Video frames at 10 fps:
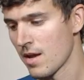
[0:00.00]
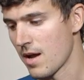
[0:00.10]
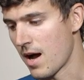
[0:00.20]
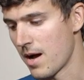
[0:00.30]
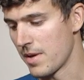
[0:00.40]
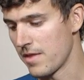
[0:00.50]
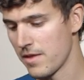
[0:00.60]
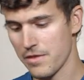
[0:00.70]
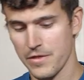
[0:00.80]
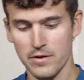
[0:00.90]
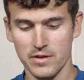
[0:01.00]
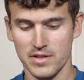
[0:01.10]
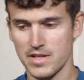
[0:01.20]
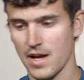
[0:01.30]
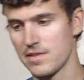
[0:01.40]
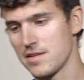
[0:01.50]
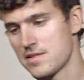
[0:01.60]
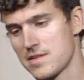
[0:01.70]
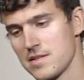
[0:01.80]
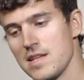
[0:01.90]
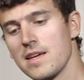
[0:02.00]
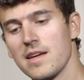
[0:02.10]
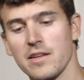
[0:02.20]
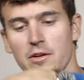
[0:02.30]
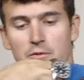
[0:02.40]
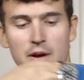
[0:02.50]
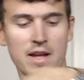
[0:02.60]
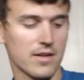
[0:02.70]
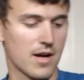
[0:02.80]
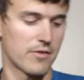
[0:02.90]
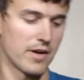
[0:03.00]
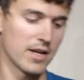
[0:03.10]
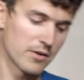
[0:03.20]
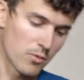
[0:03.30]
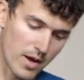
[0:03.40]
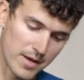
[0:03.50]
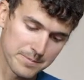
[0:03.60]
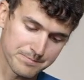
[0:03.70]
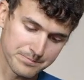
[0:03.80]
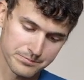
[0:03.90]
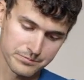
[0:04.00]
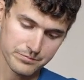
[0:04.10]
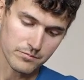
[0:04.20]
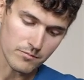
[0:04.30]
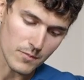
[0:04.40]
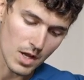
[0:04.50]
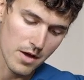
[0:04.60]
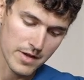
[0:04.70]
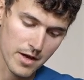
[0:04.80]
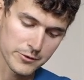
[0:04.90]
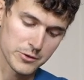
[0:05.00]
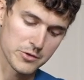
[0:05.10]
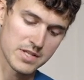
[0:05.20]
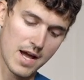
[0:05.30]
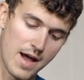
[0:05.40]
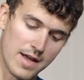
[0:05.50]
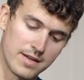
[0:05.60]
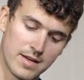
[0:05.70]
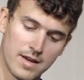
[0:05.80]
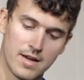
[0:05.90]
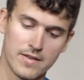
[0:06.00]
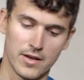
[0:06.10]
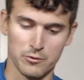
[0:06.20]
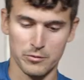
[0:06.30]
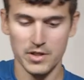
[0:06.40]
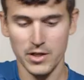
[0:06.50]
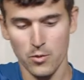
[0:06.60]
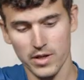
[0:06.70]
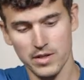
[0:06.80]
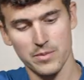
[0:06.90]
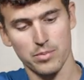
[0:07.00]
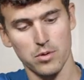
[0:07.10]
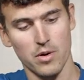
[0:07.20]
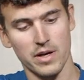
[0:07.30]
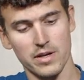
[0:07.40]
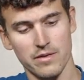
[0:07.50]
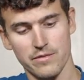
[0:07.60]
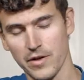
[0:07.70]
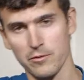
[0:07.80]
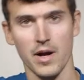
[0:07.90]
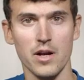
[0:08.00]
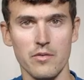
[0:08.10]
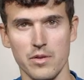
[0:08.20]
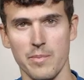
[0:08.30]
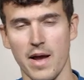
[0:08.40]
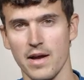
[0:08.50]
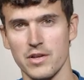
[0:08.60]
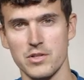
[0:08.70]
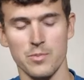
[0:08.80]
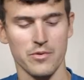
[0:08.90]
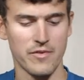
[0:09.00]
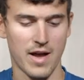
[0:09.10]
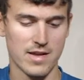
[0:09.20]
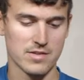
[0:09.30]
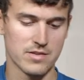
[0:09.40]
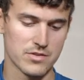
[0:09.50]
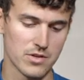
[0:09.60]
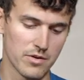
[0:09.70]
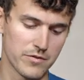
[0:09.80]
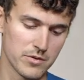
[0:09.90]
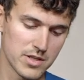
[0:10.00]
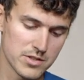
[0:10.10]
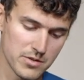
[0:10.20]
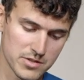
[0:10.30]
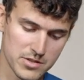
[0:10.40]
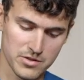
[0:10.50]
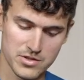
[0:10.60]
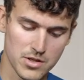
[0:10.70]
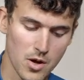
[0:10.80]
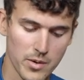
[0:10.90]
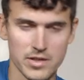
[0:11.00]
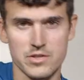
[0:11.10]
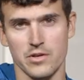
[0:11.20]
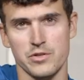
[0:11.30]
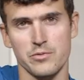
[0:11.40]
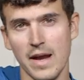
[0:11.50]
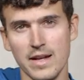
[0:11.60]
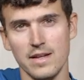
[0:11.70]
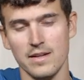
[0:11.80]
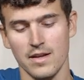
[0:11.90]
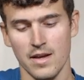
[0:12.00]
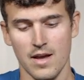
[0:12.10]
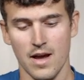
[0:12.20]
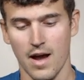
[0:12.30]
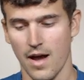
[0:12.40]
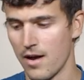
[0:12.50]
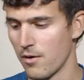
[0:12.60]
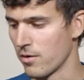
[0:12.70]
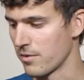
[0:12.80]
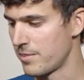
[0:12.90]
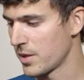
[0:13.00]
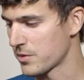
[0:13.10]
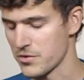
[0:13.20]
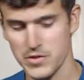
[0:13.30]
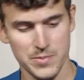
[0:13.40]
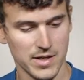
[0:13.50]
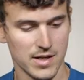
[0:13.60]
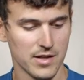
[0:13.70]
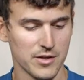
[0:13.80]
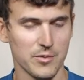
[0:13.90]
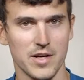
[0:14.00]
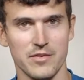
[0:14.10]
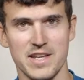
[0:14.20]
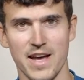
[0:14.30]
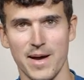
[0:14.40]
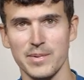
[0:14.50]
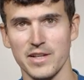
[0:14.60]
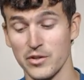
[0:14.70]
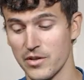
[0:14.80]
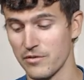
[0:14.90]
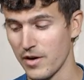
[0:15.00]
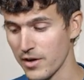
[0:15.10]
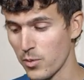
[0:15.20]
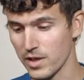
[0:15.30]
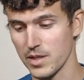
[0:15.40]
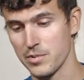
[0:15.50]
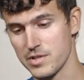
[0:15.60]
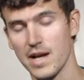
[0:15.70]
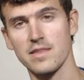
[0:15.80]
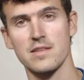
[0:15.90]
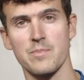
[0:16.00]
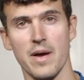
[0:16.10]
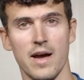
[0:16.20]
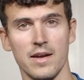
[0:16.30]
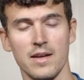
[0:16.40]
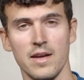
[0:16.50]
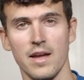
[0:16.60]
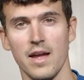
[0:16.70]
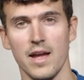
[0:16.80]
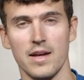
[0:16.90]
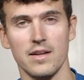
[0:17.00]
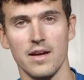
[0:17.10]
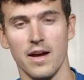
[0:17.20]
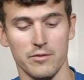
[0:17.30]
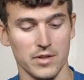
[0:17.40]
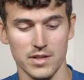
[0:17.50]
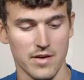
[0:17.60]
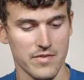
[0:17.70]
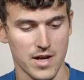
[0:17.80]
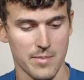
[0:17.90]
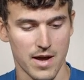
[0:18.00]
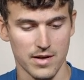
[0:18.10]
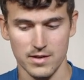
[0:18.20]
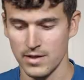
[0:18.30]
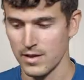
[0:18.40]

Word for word: Um, and then third, it's got this sneaky little rain cover hidden away on the underside that'll really quickly deploy, fit right over the bag super fast. So if you need to, it starts snowing, it starts raining, Uh, or penguins are spitting at you, whatever's happening, you can very quickly protect this bag, and I really love that about it.